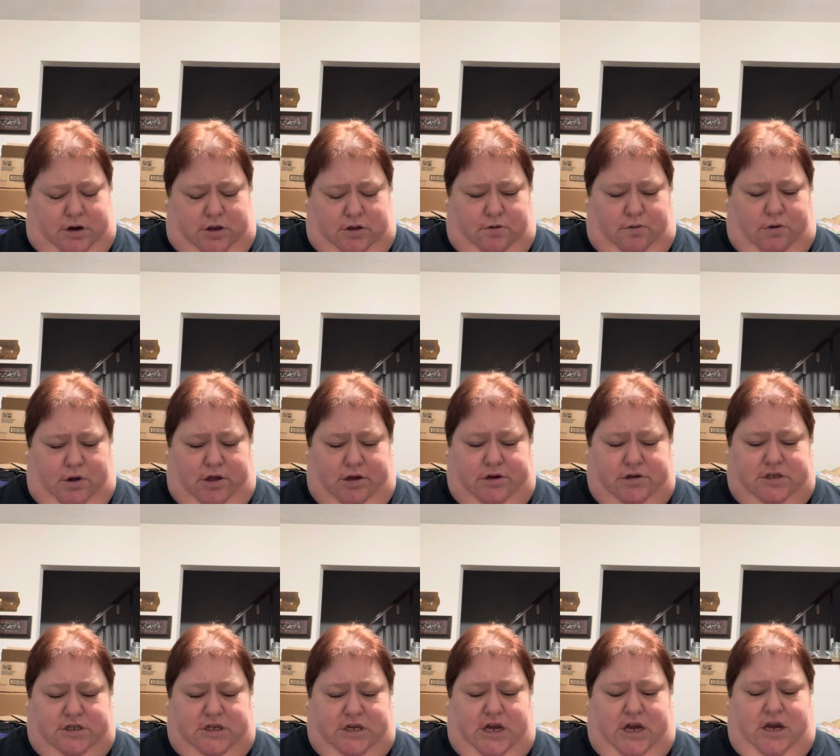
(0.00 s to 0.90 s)
in the
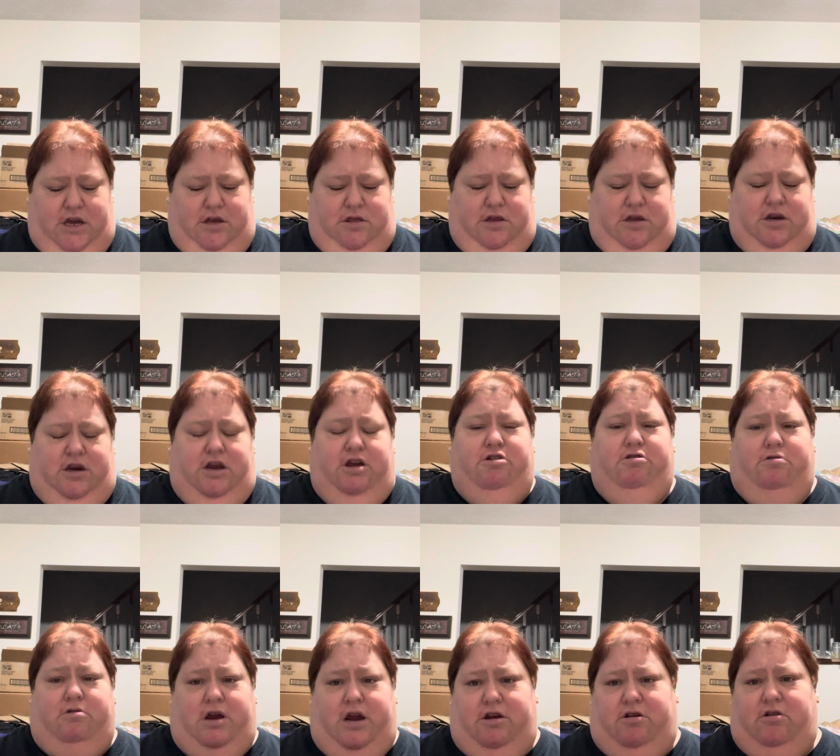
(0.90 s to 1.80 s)
Willows, and the
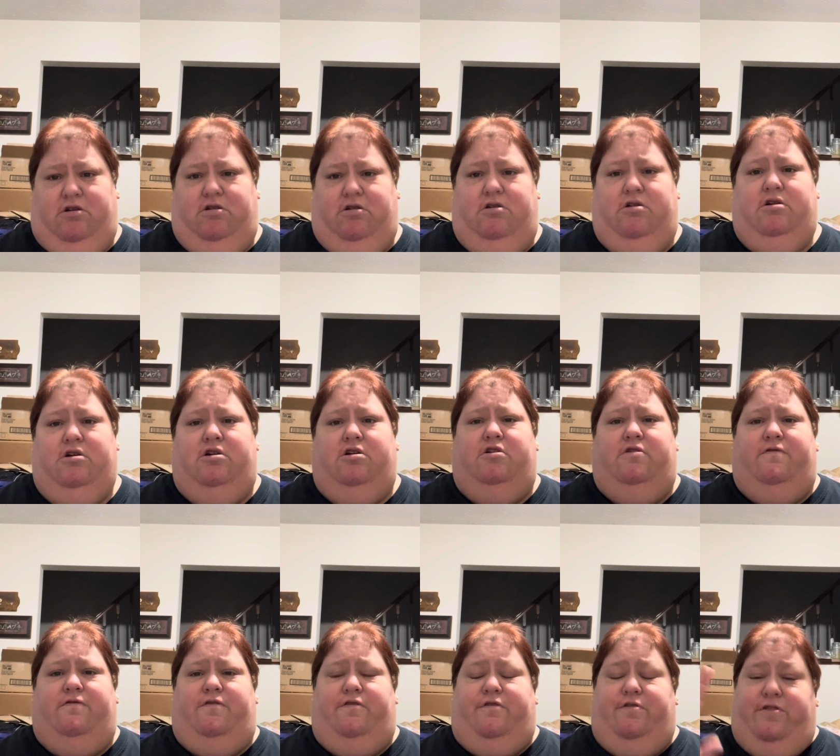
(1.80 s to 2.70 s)
narrator
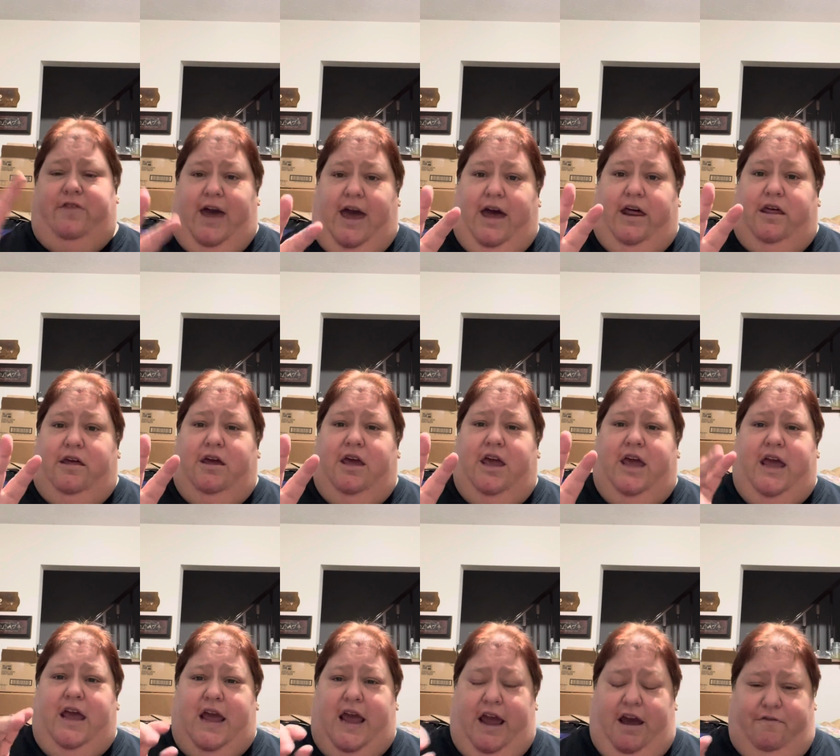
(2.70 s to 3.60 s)
for that
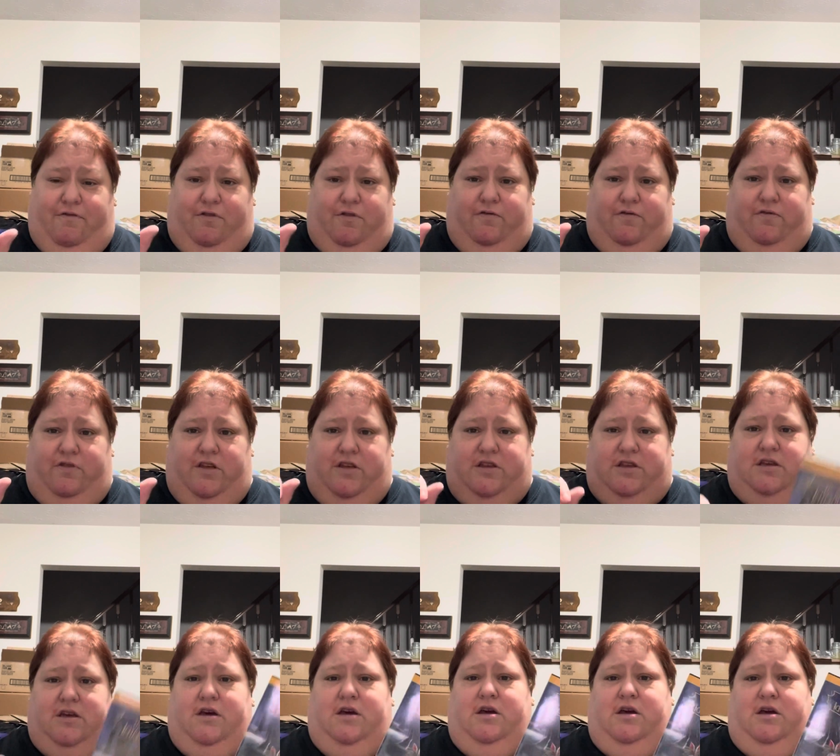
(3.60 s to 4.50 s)
half of this
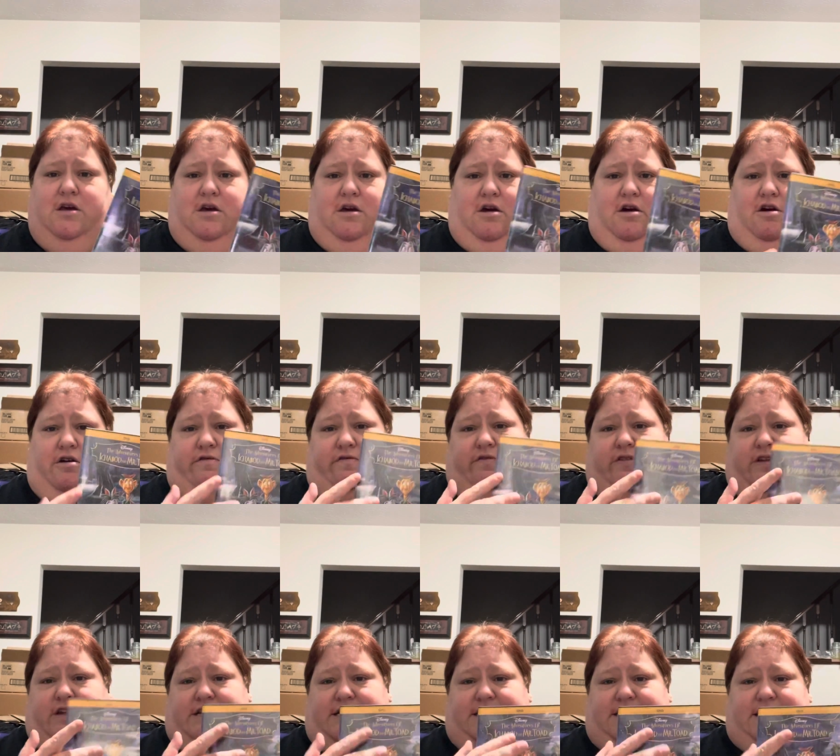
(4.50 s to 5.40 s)

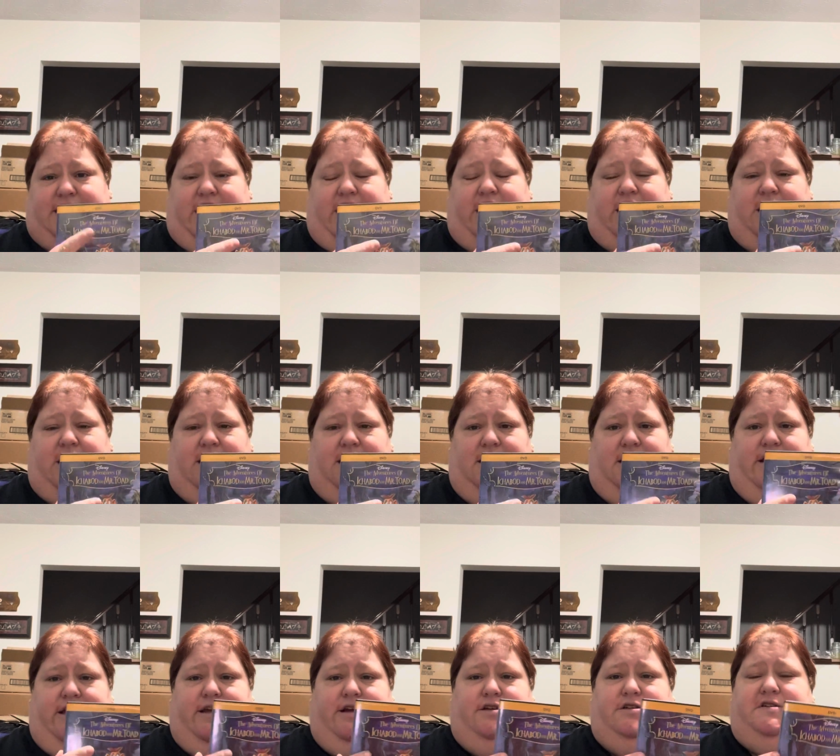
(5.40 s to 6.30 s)
set
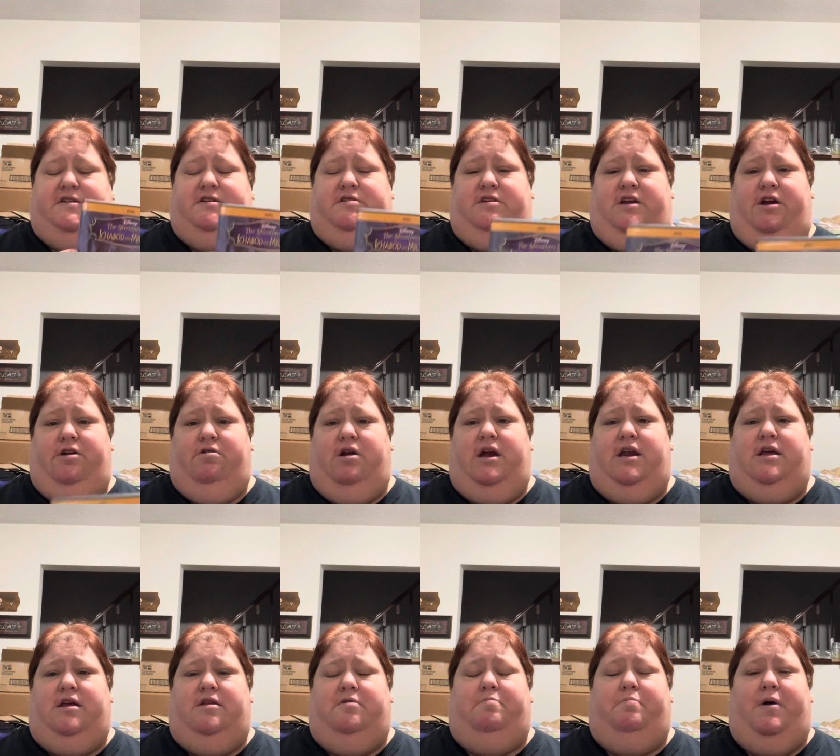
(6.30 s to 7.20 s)
is
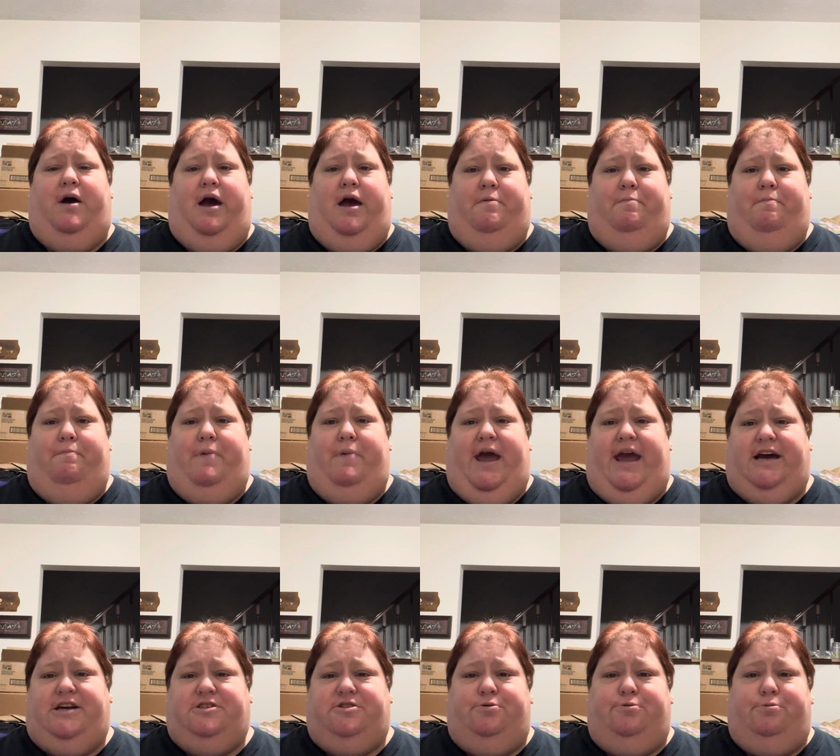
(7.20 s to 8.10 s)
narrated by
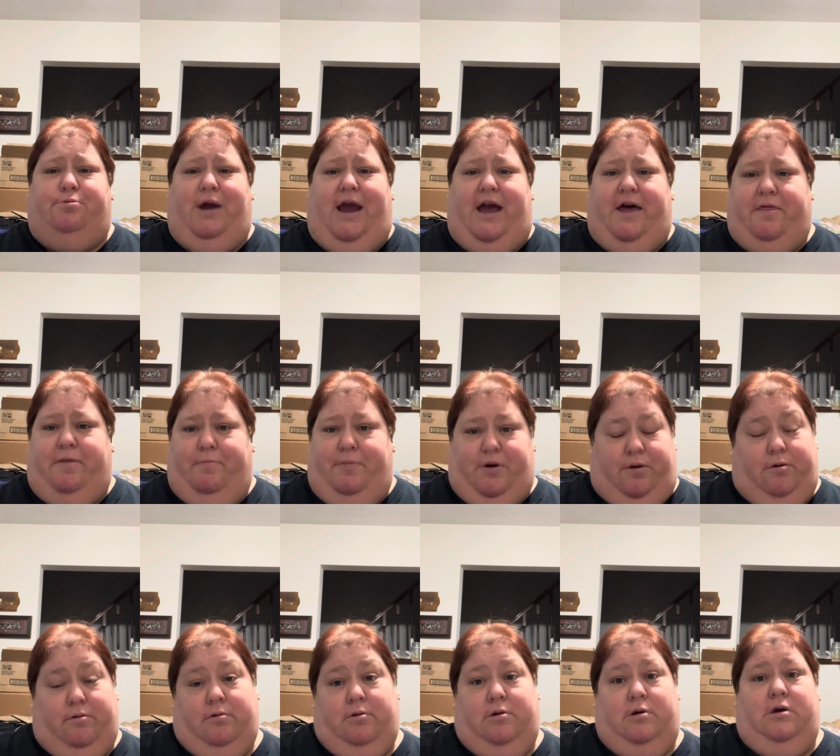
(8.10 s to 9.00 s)
Basil
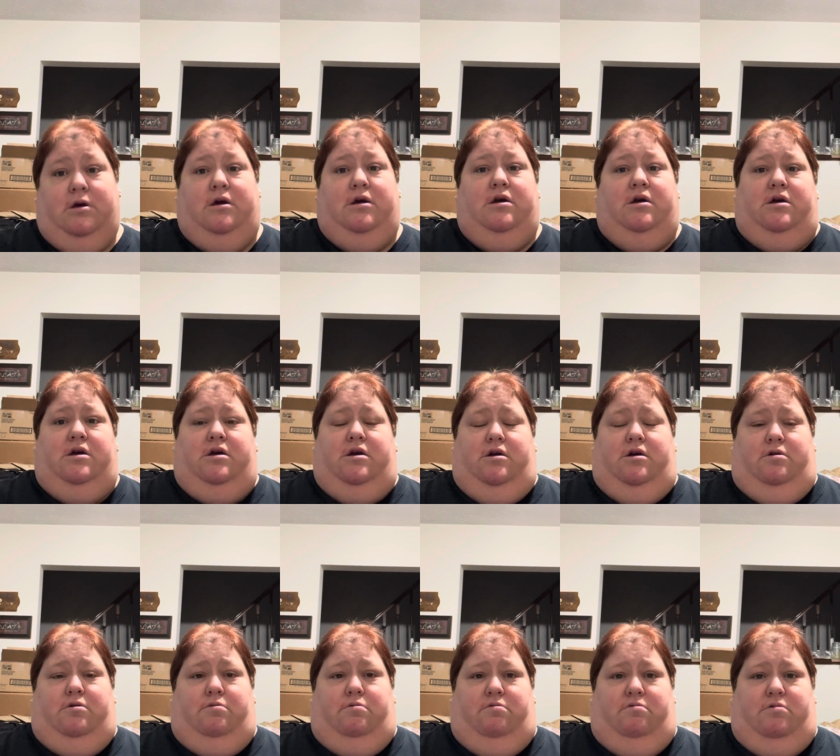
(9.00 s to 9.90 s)
Rathbone, you
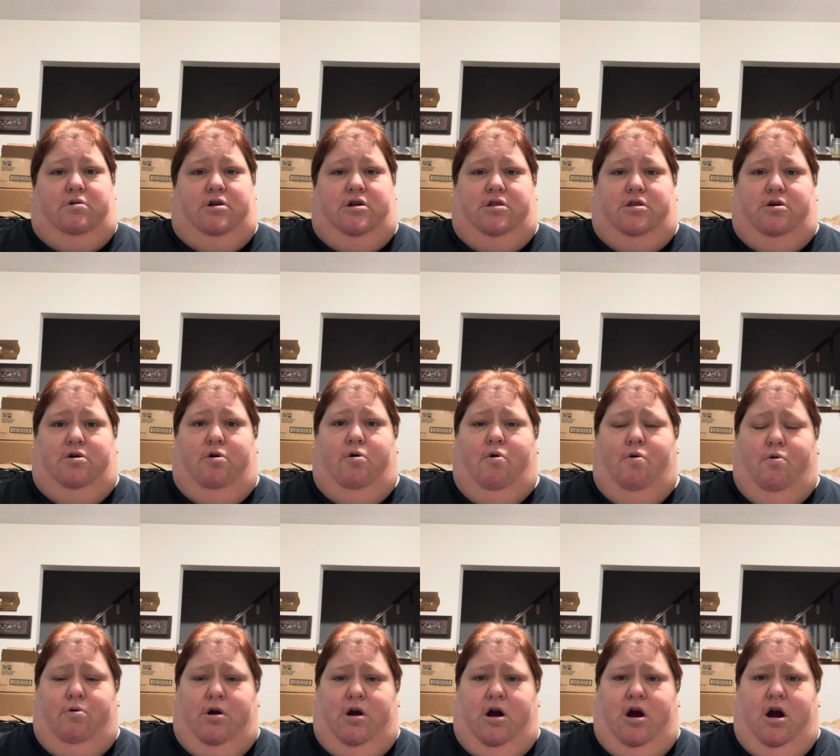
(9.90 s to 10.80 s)
know, one of the
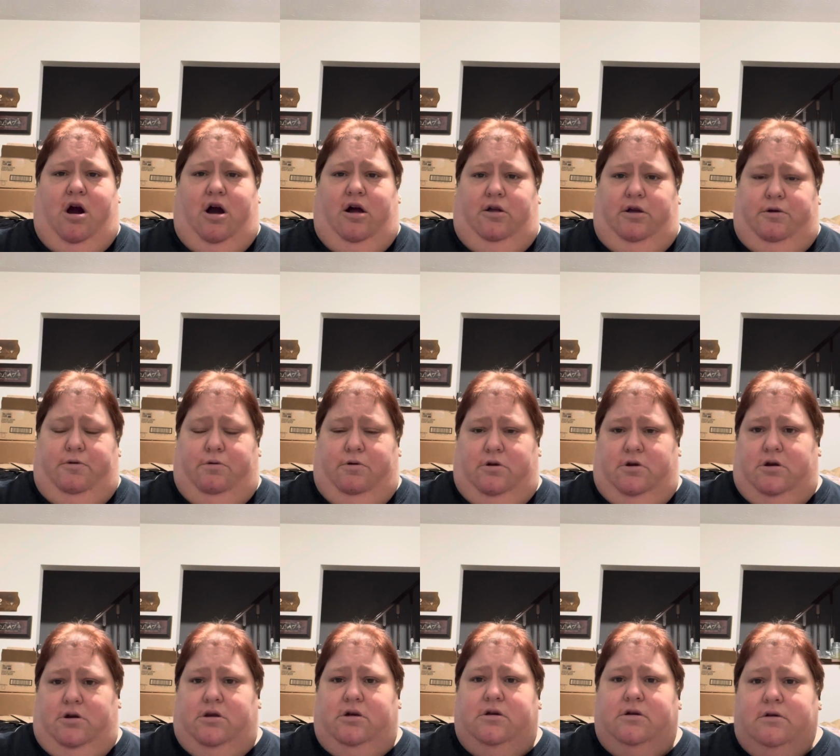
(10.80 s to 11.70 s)
old
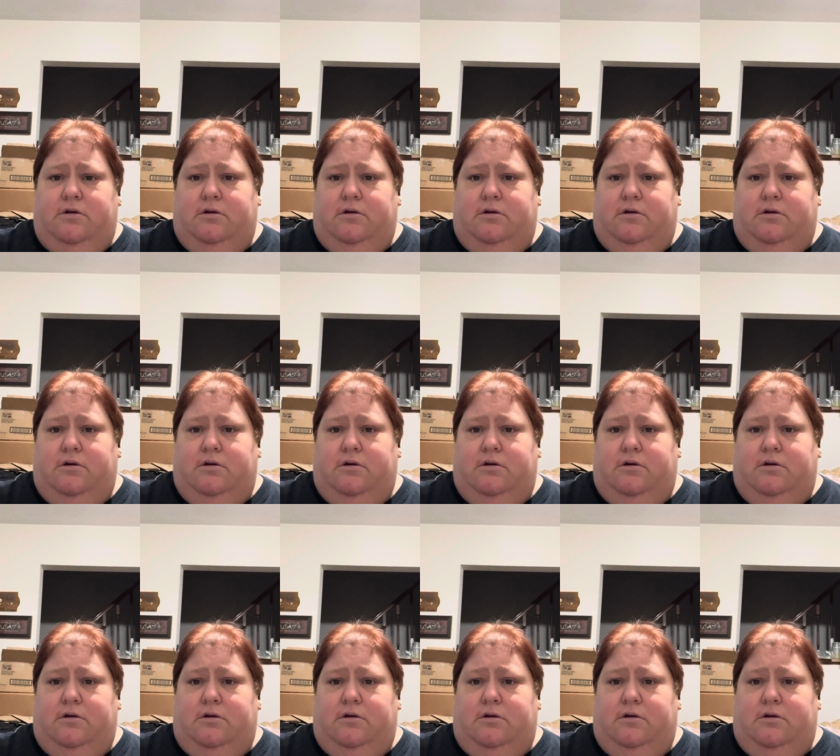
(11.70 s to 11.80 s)
Hollywood